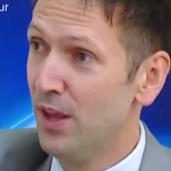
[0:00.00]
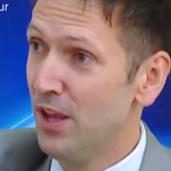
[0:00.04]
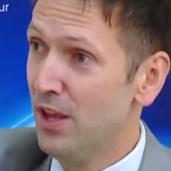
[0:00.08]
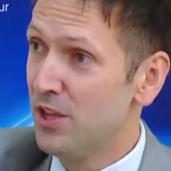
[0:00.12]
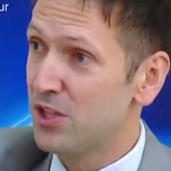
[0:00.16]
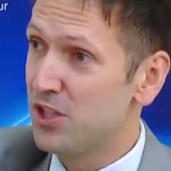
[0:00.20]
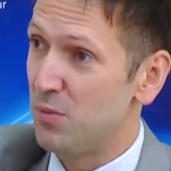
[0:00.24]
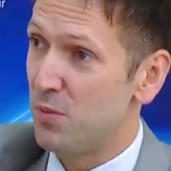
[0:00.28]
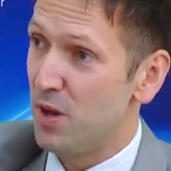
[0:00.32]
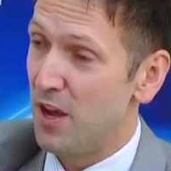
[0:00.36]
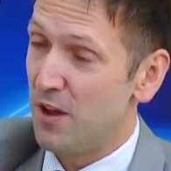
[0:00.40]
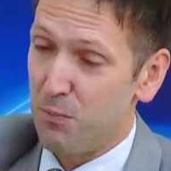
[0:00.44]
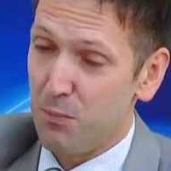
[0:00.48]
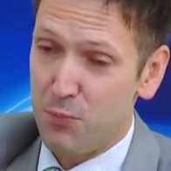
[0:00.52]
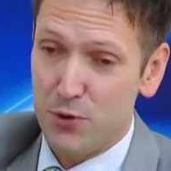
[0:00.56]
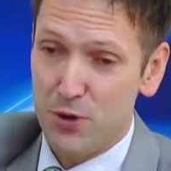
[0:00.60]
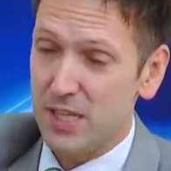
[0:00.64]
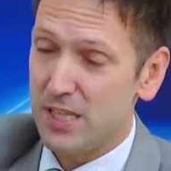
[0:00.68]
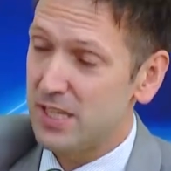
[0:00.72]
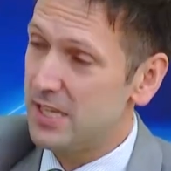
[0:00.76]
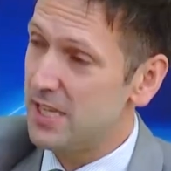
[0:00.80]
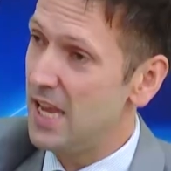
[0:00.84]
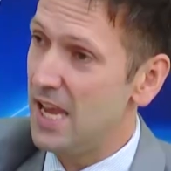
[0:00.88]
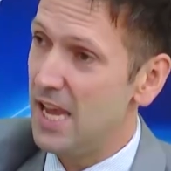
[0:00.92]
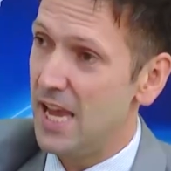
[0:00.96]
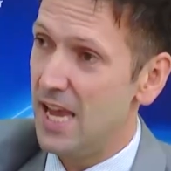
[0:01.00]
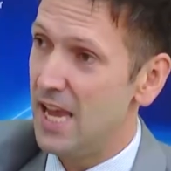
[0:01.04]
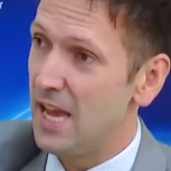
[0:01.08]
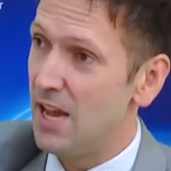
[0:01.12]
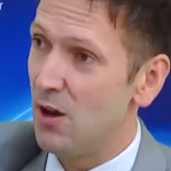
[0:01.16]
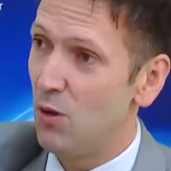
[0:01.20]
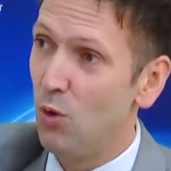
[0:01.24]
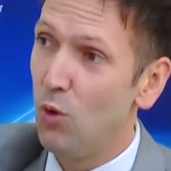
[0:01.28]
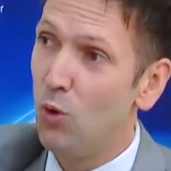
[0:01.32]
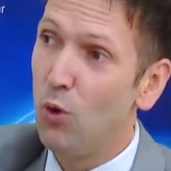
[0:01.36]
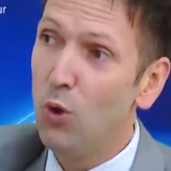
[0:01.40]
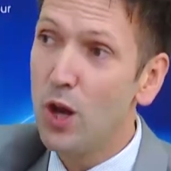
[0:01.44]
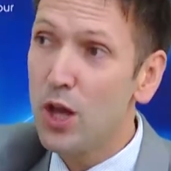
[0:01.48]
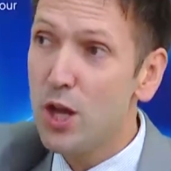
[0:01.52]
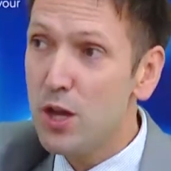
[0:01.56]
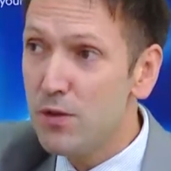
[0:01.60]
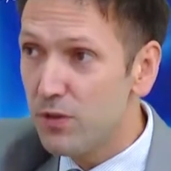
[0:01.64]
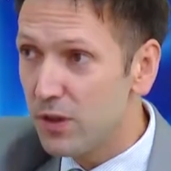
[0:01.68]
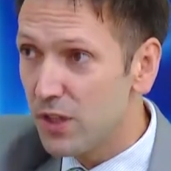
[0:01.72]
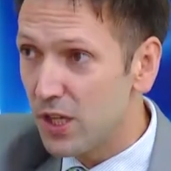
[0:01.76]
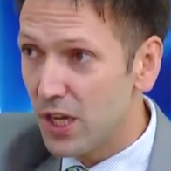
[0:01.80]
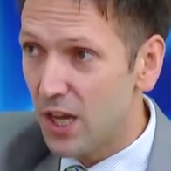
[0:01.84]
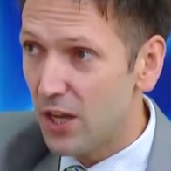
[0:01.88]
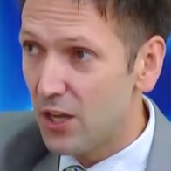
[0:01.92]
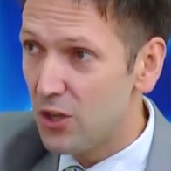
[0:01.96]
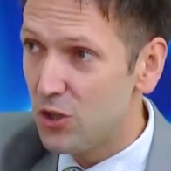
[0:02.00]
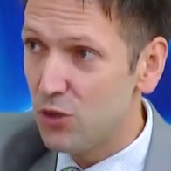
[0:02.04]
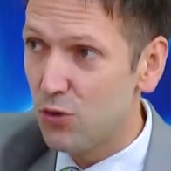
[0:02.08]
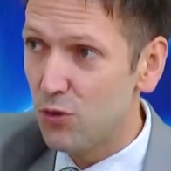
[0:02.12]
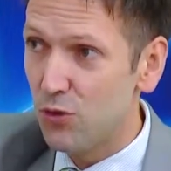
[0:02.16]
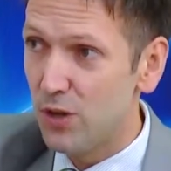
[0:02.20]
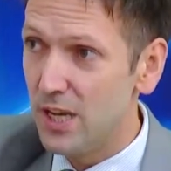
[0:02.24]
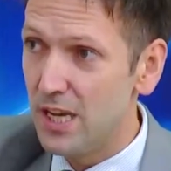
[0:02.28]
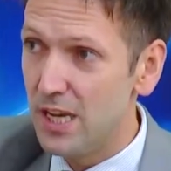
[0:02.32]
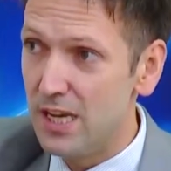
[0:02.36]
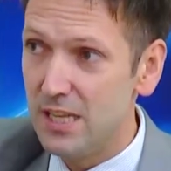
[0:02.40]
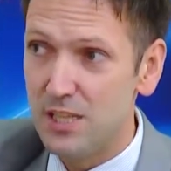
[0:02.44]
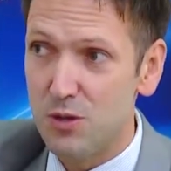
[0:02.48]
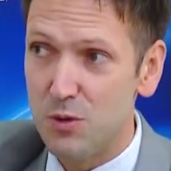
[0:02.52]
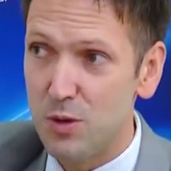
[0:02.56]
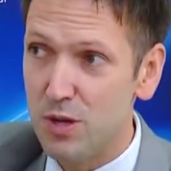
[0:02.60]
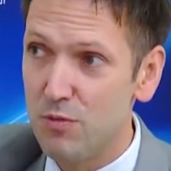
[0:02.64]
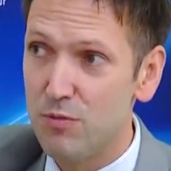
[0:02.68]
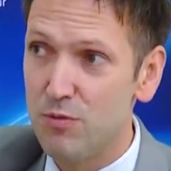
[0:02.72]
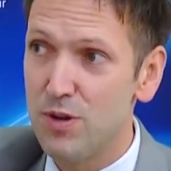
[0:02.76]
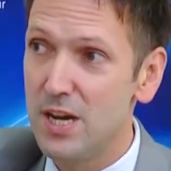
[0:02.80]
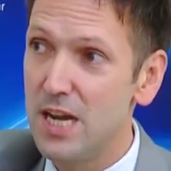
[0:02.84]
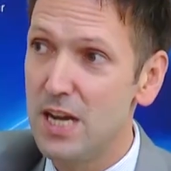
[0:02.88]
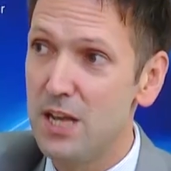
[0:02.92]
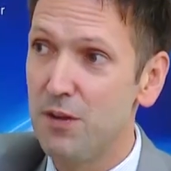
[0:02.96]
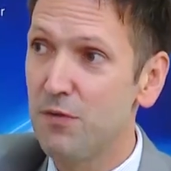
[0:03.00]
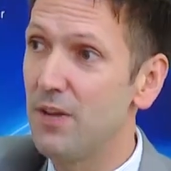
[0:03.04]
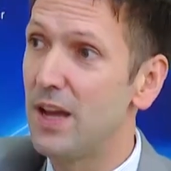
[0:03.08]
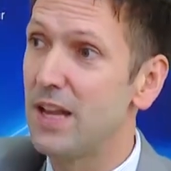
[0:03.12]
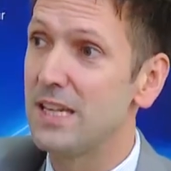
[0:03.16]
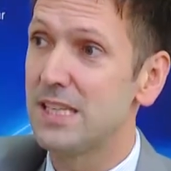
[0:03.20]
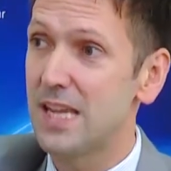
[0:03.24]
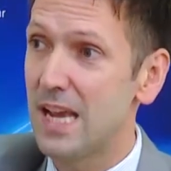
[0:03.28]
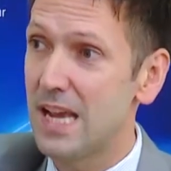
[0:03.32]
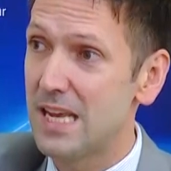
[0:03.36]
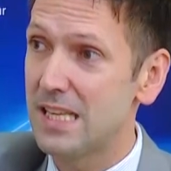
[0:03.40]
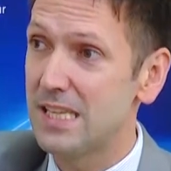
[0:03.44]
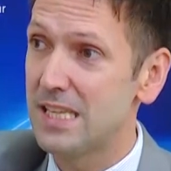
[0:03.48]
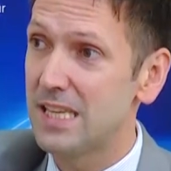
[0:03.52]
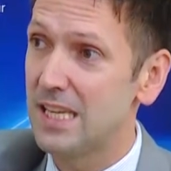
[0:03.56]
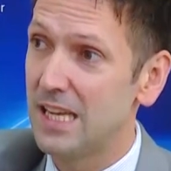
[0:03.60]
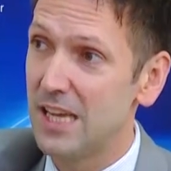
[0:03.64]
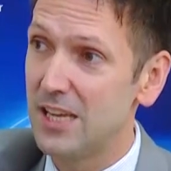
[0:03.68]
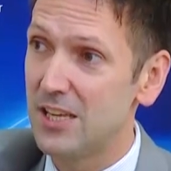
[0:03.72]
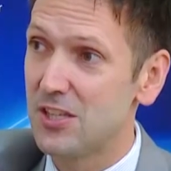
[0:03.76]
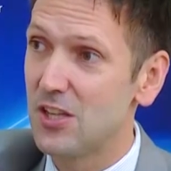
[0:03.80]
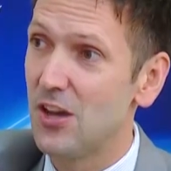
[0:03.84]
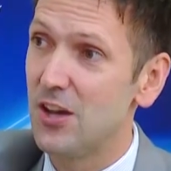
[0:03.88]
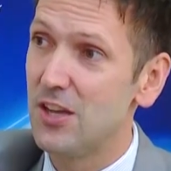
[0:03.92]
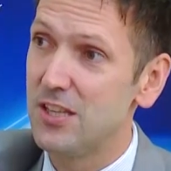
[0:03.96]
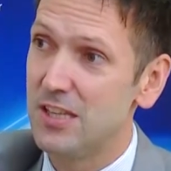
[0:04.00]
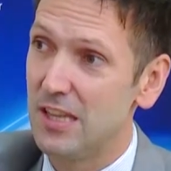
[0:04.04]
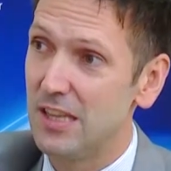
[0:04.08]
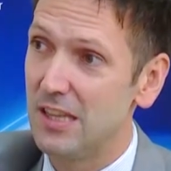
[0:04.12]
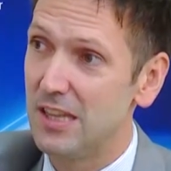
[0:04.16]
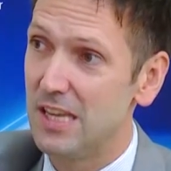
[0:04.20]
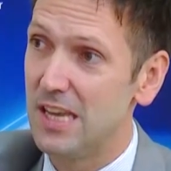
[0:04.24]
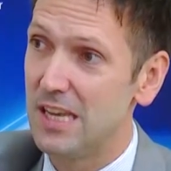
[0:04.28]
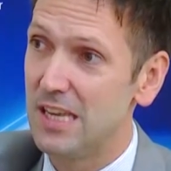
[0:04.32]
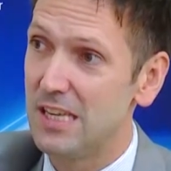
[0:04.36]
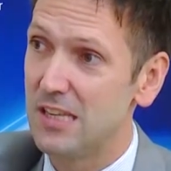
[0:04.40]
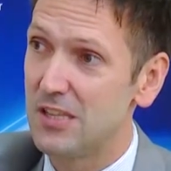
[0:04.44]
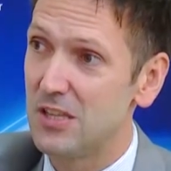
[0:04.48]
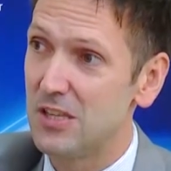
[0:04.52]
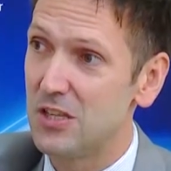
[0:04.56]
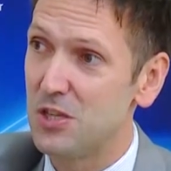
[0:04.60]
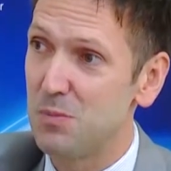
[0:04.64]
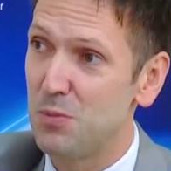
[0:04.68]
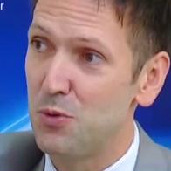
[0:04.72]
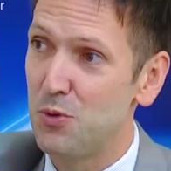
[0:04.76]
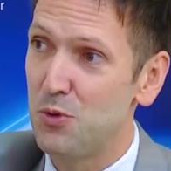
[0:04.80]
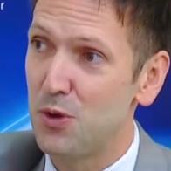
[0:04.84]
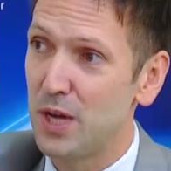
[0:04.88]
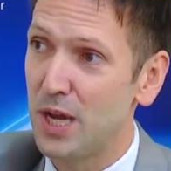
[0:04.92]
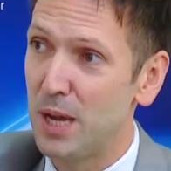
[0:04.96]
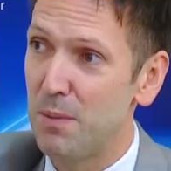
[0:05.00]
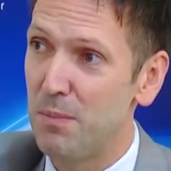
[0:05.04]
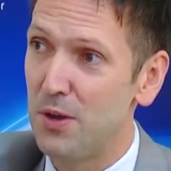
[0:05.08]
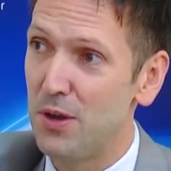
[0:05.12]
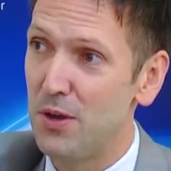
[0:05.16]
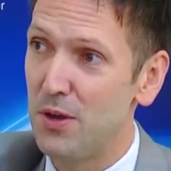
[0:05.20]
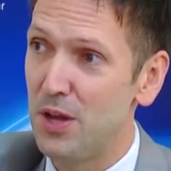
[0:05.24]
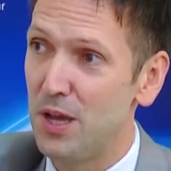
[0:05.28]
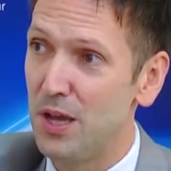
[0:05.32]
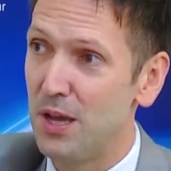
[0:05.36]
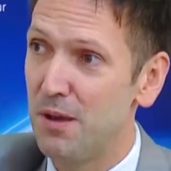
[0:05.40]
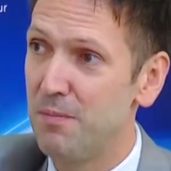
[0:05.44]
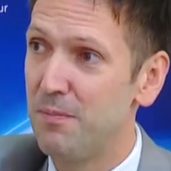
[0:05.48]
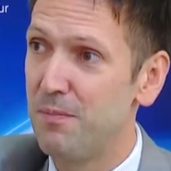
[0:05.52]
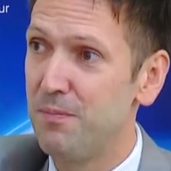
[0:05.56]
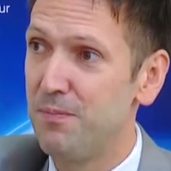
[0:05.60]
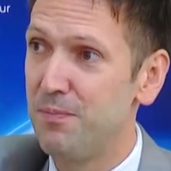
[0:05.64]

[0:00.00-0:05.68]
So we have Brits here all over the country doing really fantastic, exciting things to support Cambodia.